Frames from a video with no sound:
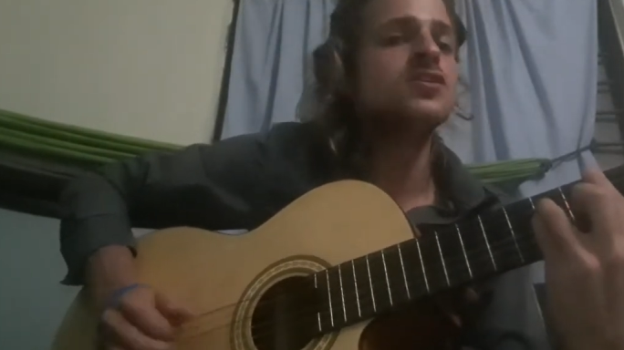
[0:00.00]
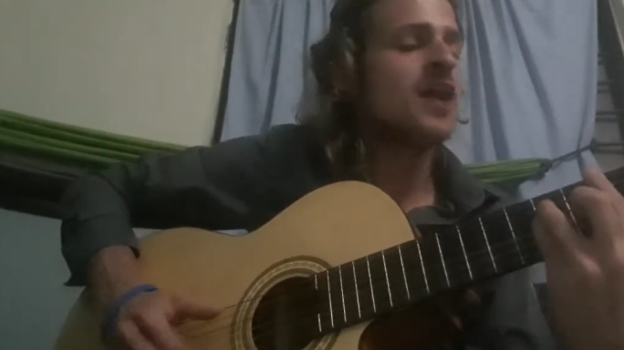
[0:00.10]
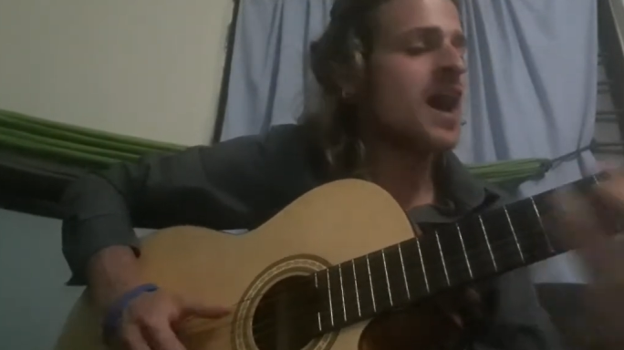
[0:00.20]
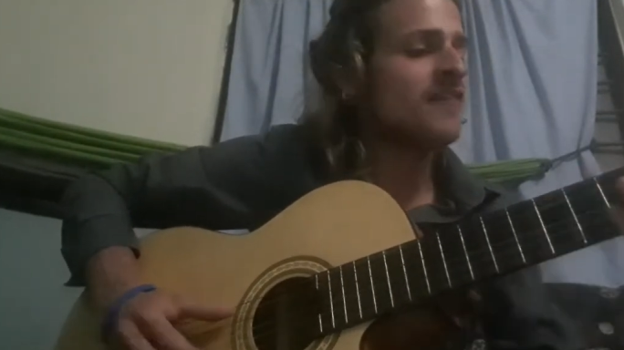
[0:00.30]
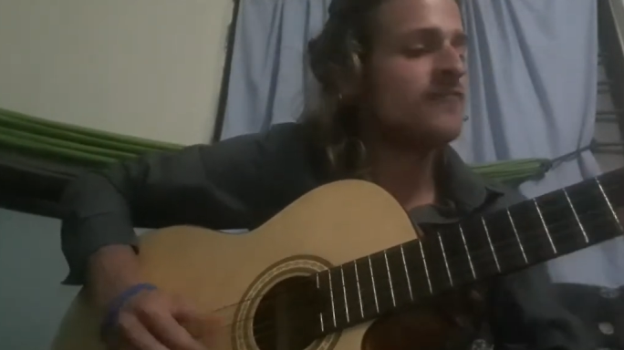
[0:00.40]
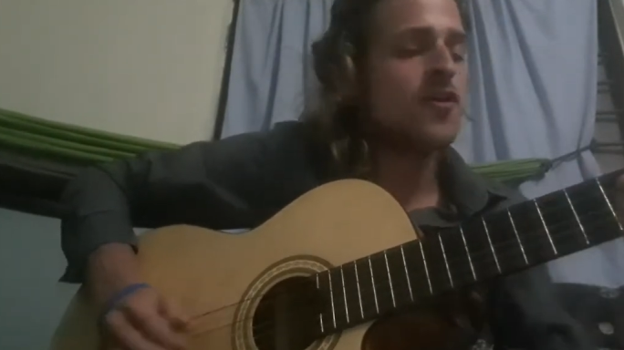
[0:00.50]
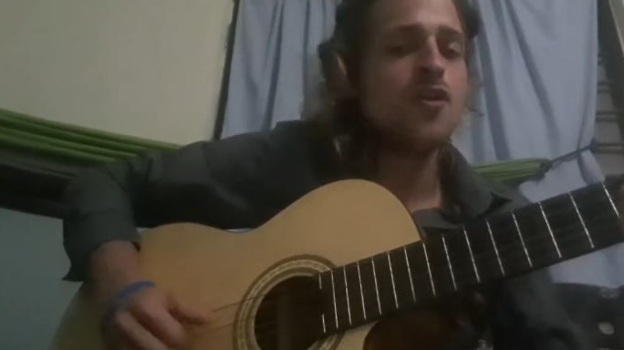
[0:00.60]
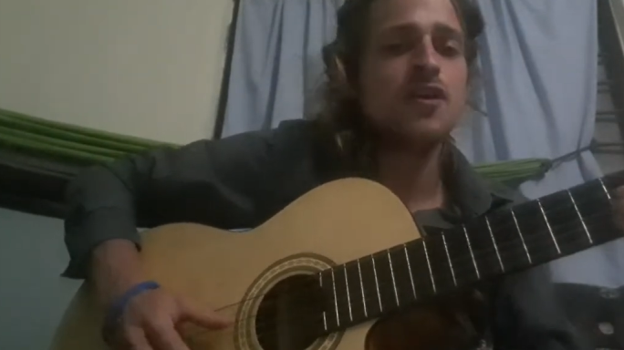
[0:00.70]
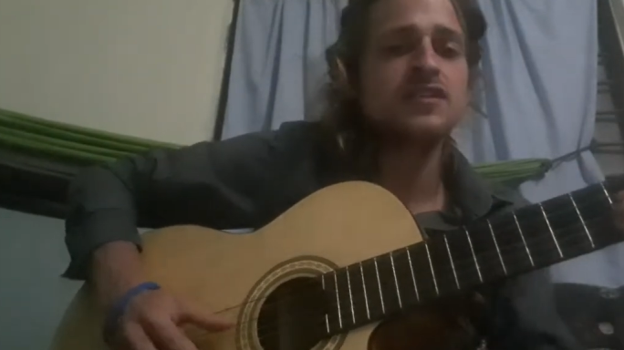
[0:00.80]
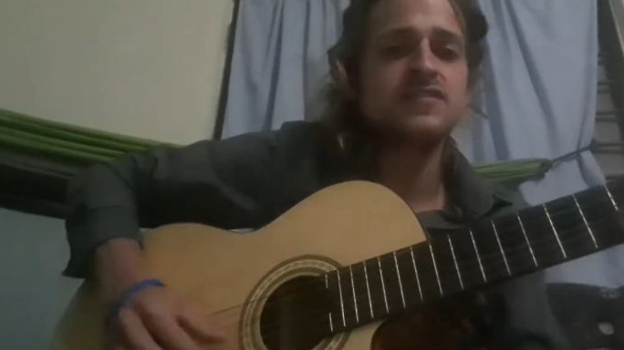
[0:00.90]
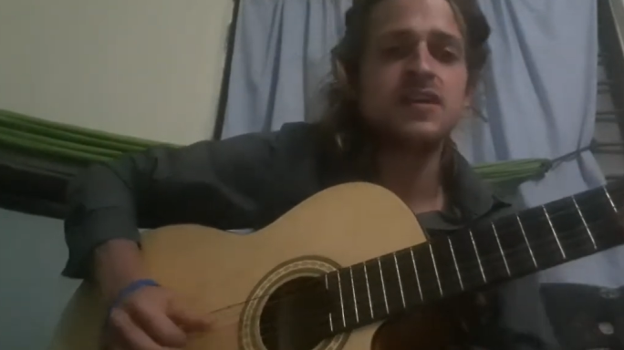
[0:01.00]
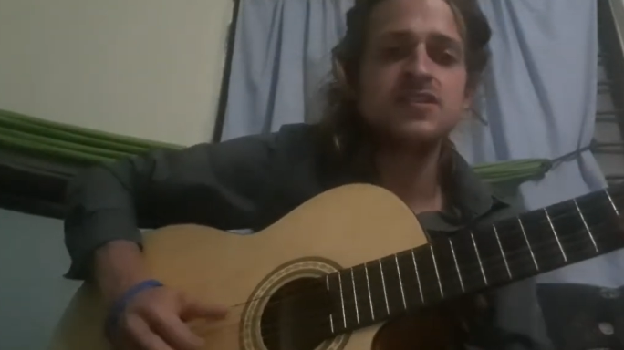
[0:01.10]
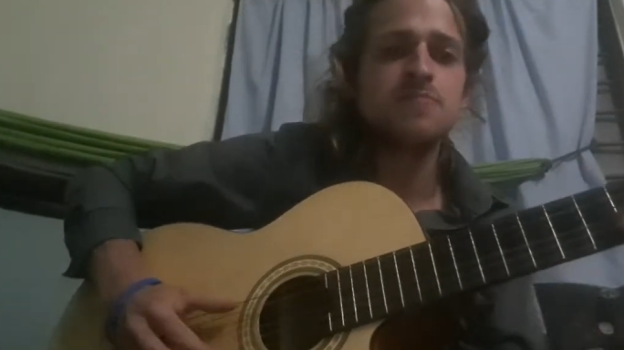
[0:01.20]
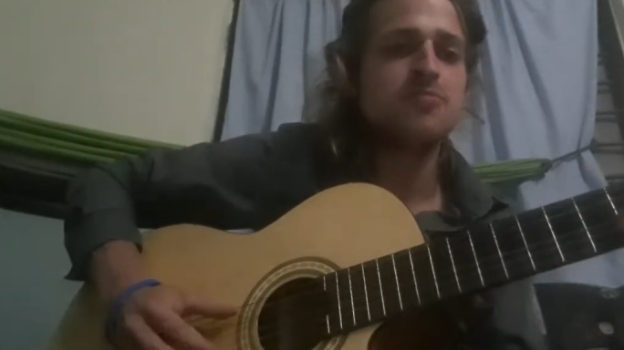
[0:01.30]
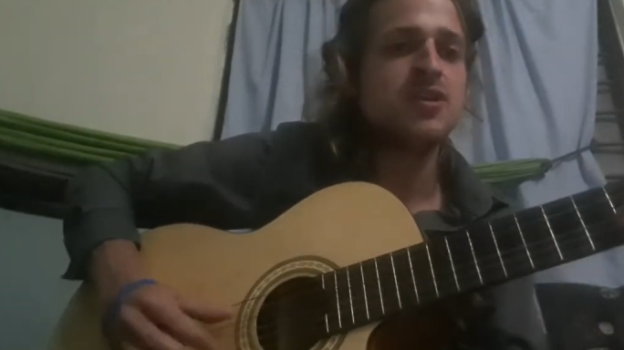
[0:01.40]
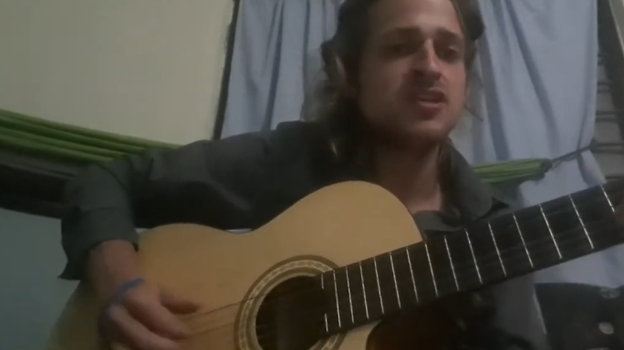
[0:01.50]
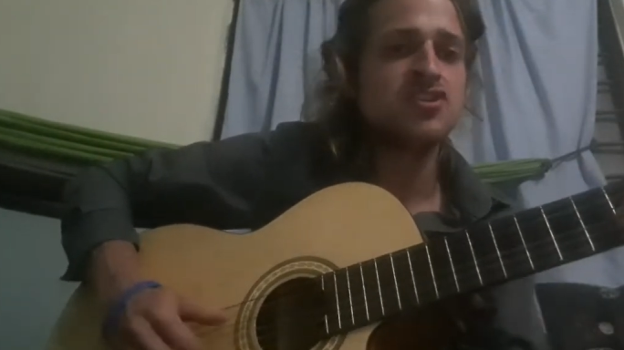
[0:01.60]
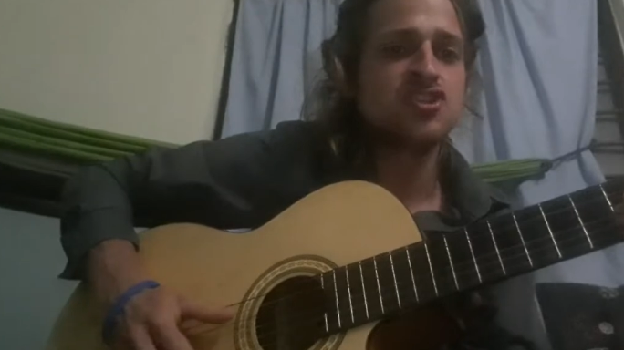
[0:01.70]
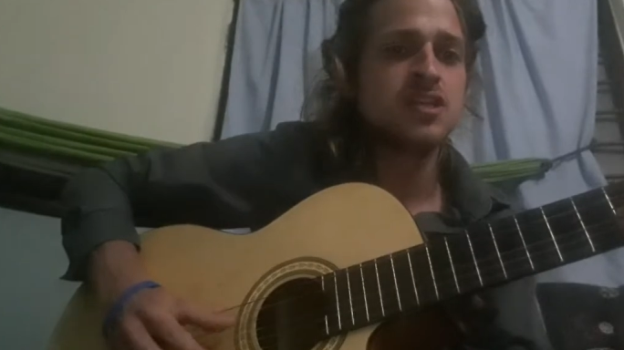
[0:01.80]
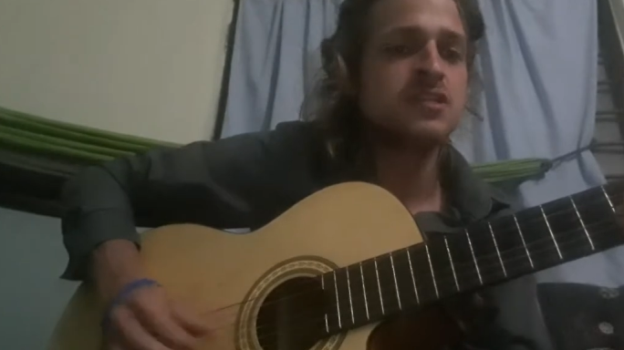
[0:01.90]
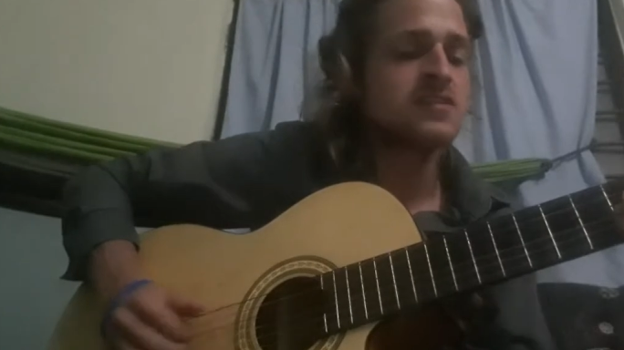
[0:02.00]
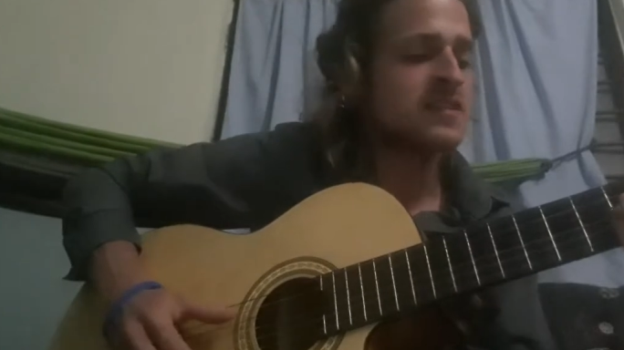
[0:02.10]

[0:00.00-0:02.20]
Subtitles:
Your dark fur is such a pretty sheen,